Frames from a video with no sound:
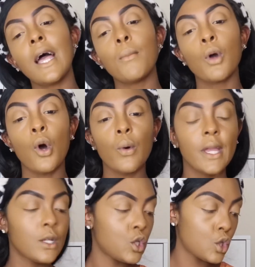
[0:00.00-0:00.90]
I'm
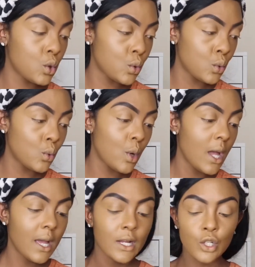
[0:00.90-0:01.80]
going to
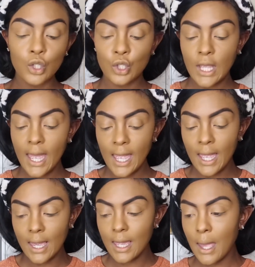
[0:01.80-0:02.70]

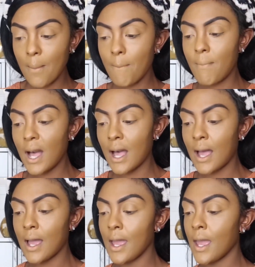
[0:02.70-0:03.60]
take
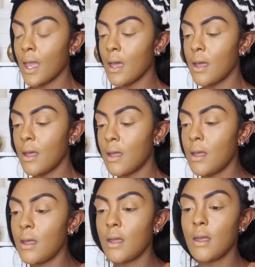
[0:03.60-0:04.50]
my,
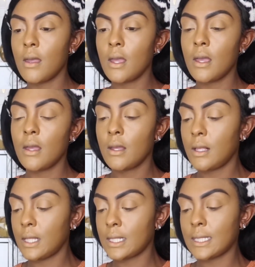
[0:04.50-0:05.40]

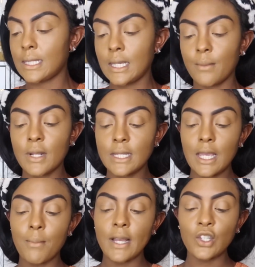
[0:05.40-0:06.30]
let's see, I'm gonna
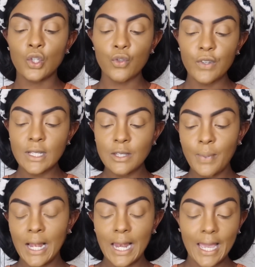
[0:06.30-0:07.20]
take my Juvia's
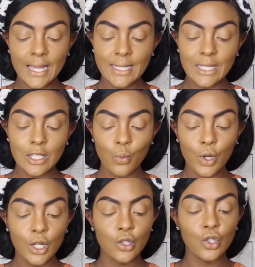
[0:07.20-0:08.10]
Place. We're
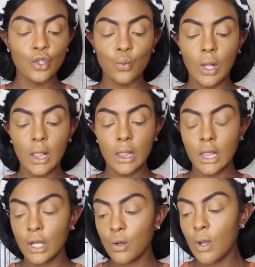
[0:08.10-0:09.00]
gonna just do a
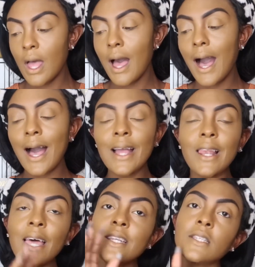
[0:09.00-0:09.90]
little,
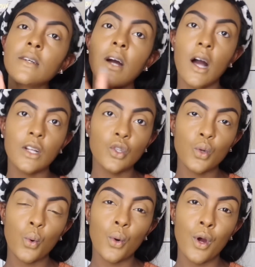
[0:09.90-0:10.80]
I like to
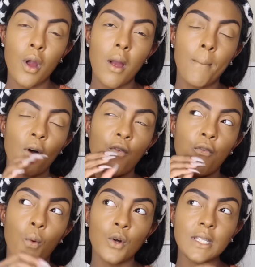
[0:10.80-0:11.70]
contour
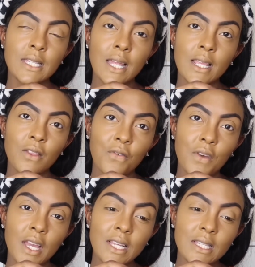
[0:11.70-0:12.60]
before setting the
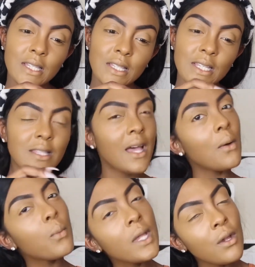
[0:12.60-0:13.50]
face. Is
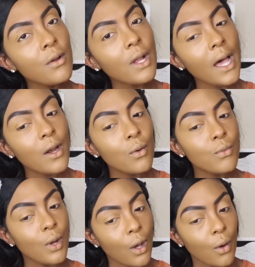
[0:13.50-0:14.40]
that weird? I
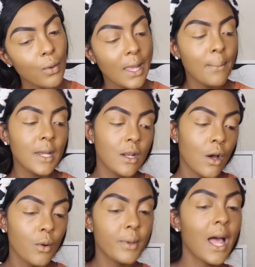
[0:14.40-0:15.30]
don't know, let me
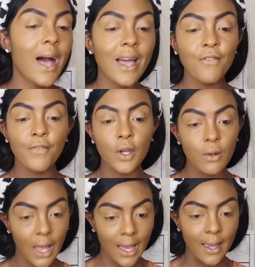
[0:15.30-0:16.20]
know. But I feel
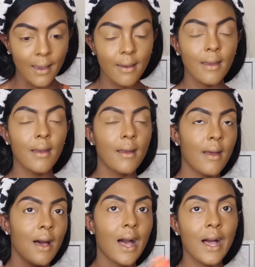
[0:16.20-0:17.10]
like
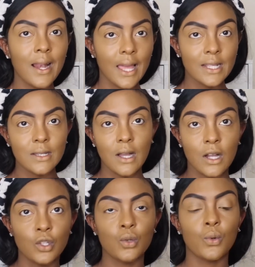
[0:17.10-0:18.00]
I like to
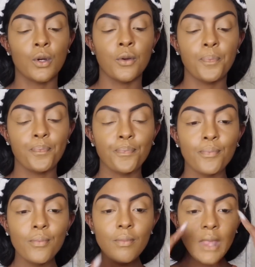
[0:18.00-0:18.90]
contour
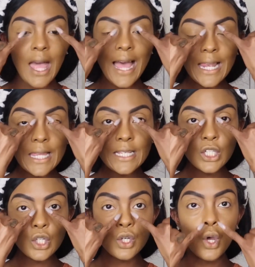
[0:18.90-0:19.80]
at
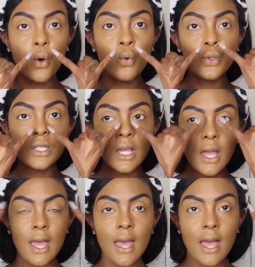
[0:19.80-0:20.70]
least the nose
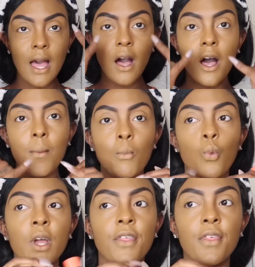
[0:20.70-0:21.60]

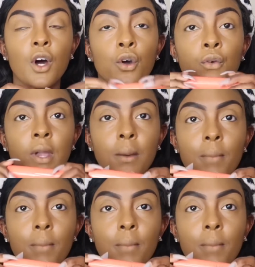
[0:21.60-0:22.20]
with a cream